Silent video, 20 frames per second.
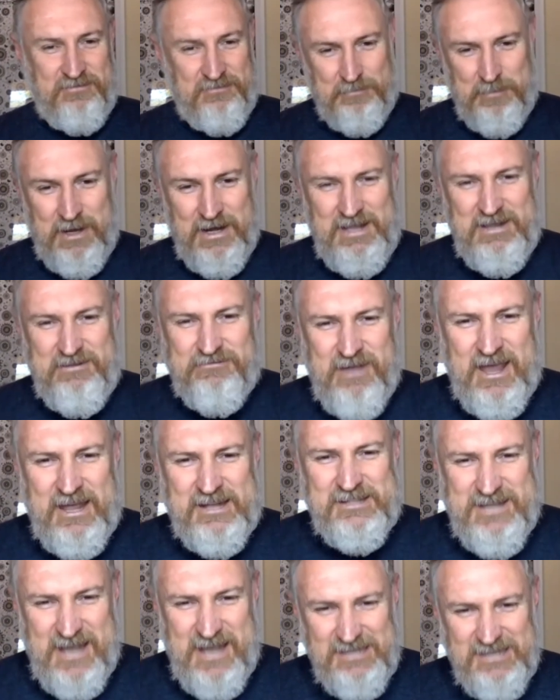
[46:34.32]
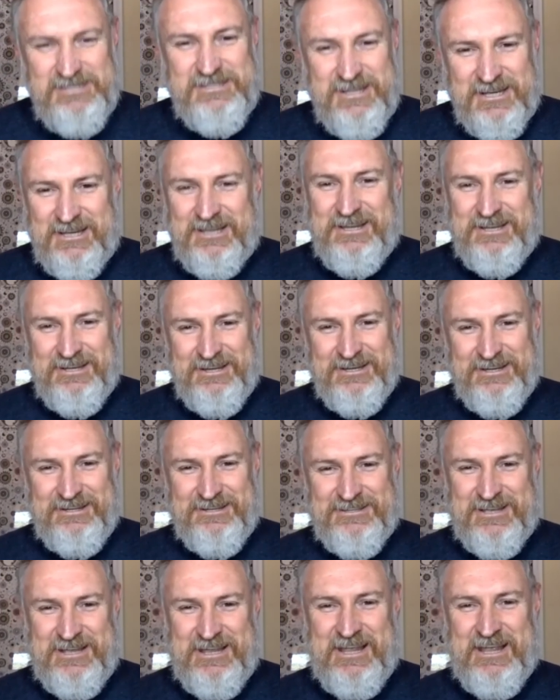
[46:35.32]
bloody fantastic
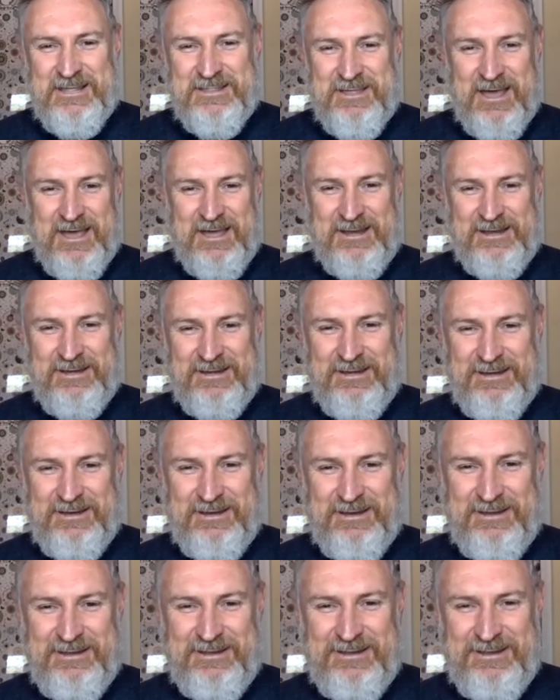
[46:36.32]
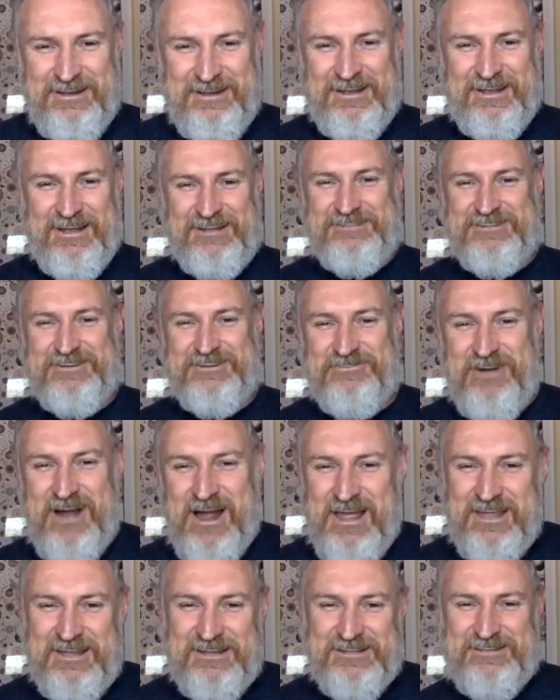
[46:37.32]
to hear that. It's
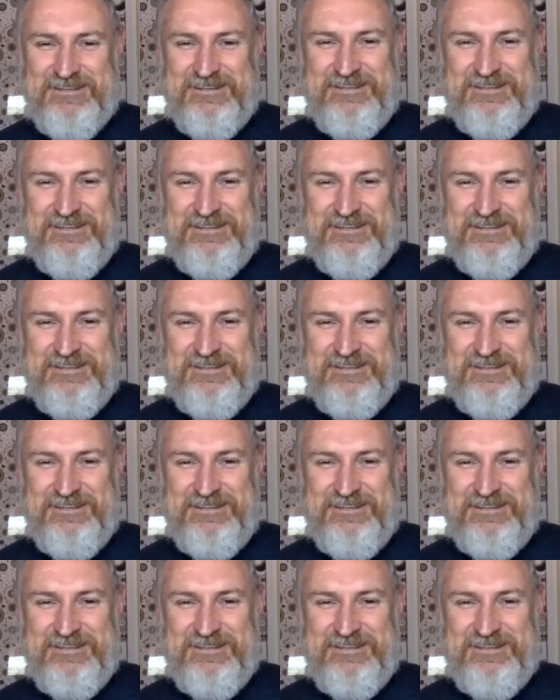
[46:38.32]
great,